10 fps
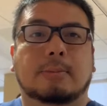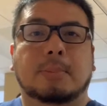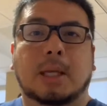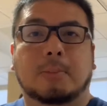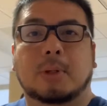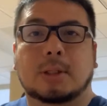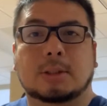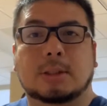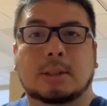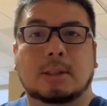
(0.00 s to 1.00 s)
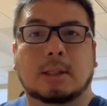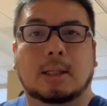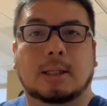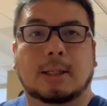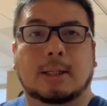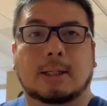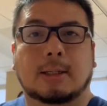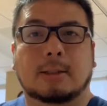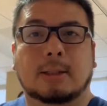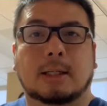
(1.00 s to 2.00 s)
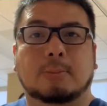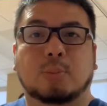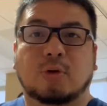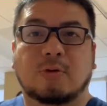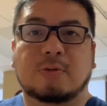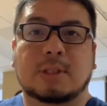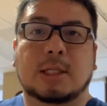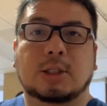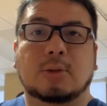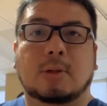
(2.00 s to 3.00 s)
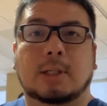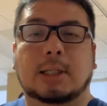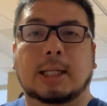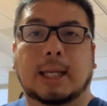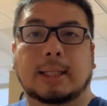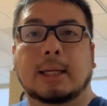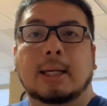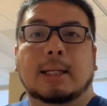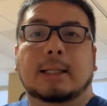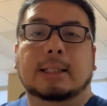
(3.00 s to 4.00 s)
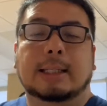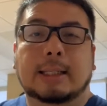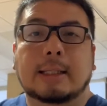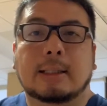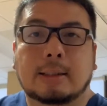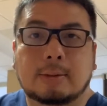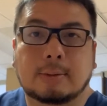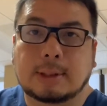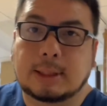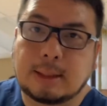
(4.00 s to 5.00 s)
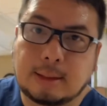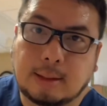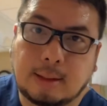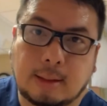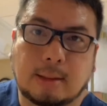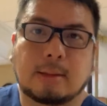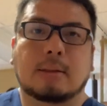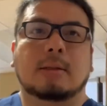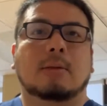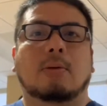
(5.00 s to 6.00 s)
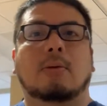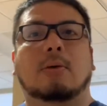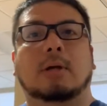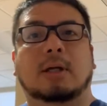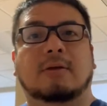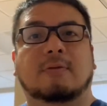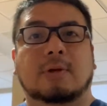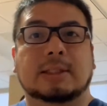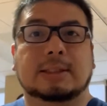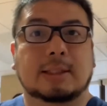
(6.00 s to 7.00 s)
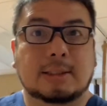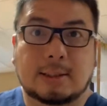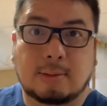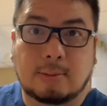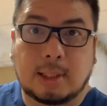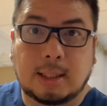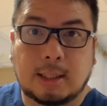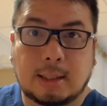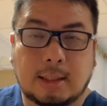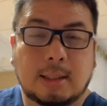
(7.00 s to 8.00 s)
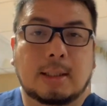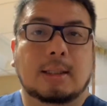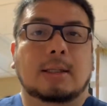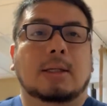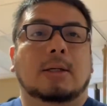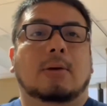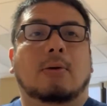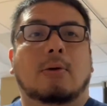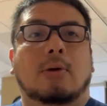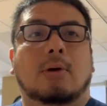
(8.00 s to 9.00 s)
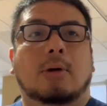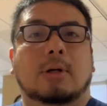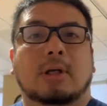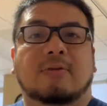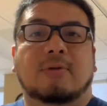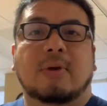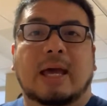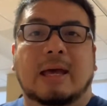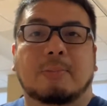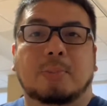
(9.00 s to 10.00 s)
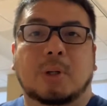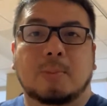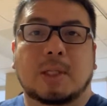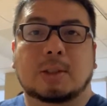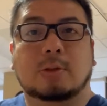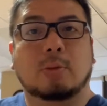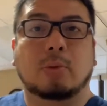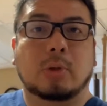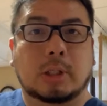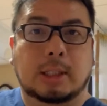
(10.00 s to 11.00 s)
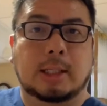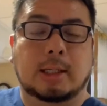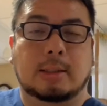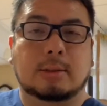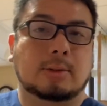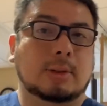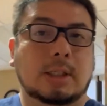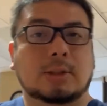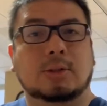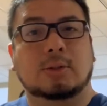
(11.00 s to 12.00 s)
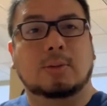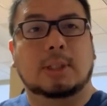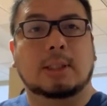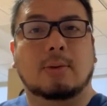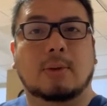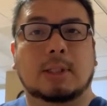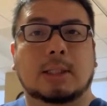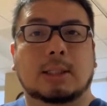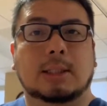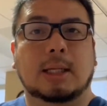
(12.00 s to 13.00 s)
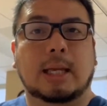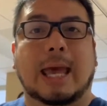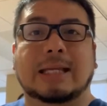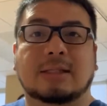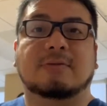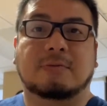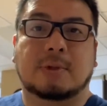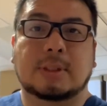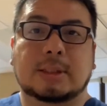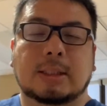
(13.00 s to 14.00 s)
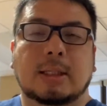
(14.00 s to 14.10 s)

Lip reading: papers that proves that you are a legal resident here, or if you're a citizen already, or if you have permits to work here. So that's usually the one that they ask first